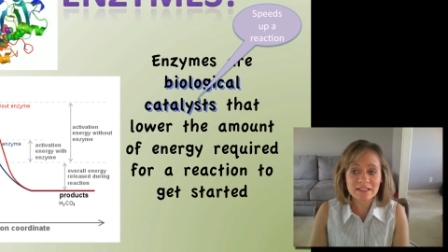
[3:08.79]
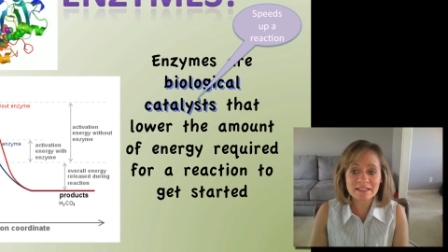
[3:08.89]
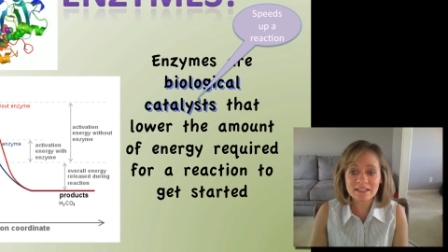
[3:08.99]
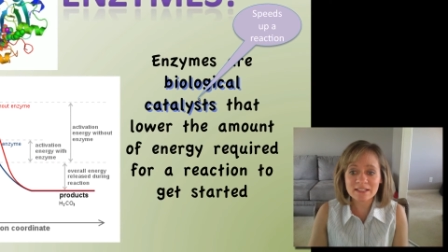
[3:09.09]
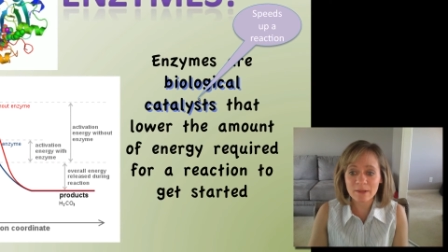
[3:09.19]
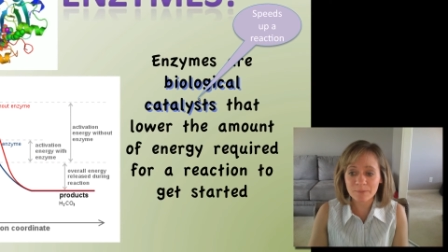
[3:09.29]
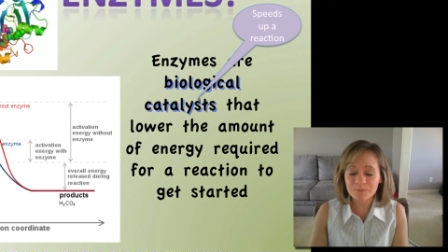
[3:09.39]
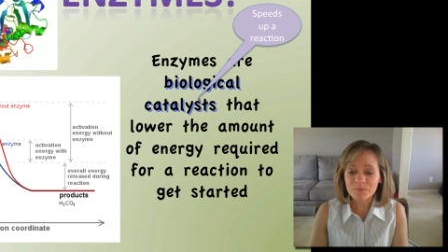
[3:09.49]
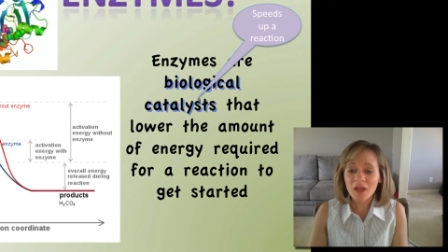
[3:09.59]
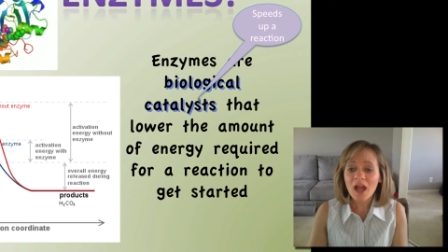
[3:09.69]
system.
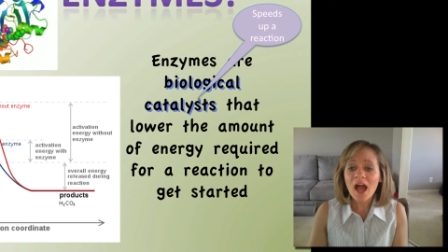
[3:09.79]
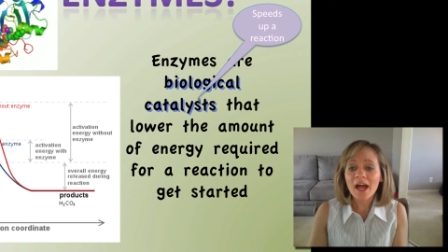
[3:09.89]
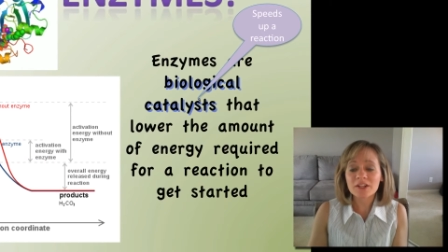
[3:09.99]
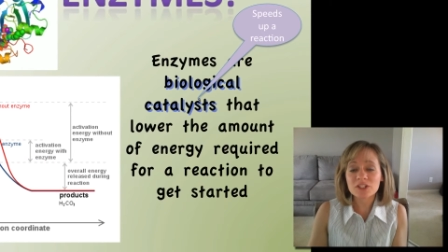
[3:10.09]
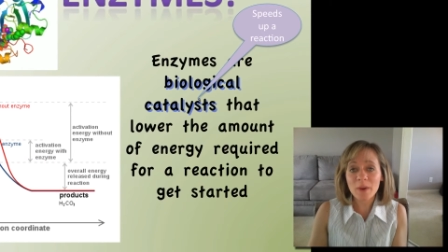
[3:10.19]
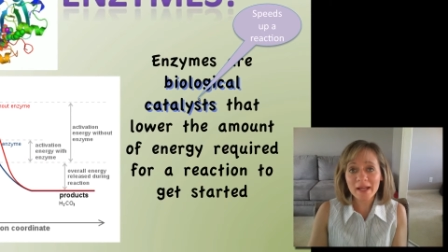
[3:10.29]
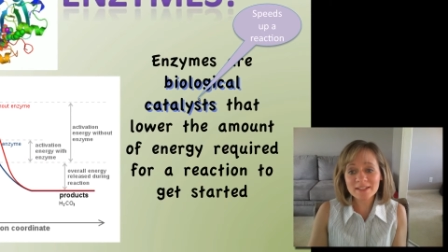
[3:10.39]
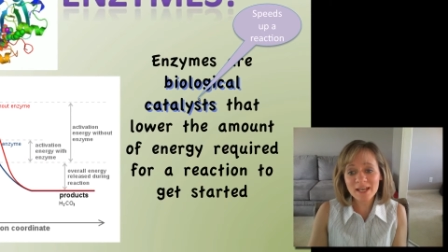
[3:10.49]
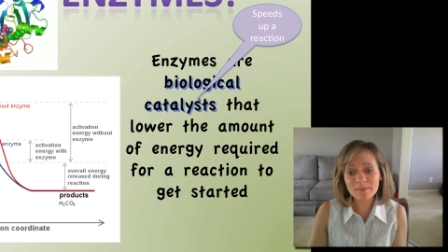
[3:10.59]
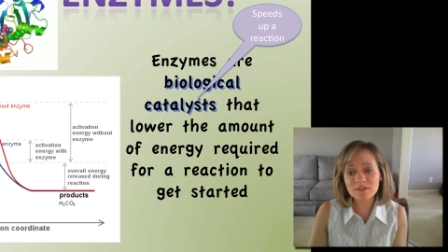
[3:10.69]
And so
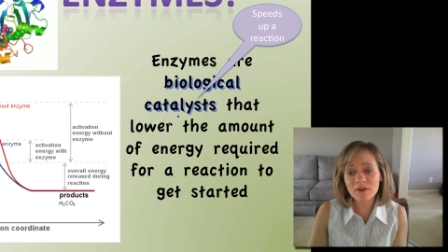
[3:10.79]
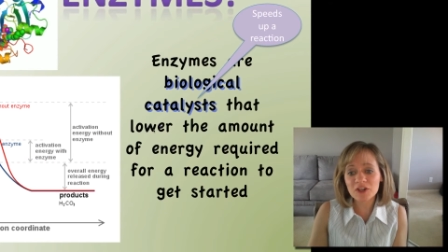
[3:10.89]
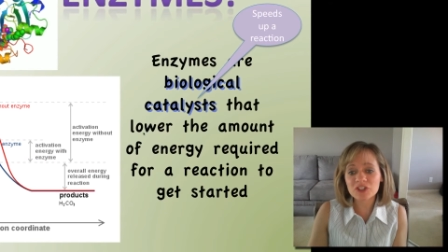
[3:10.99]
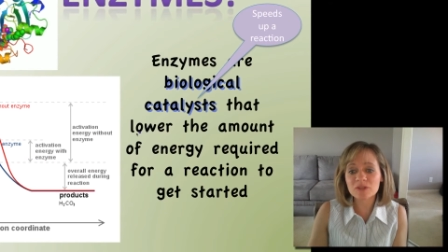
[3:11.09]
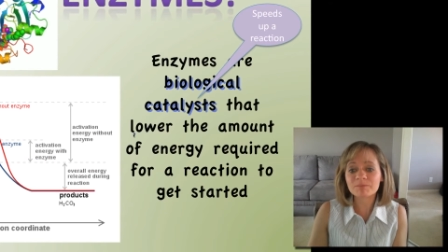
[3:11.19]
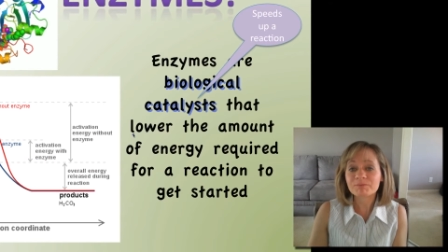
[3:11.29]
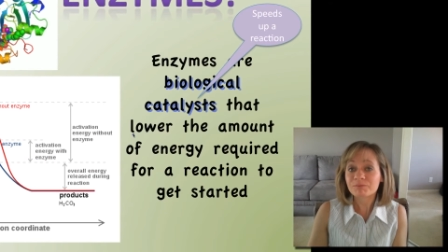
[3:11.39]
enzymes function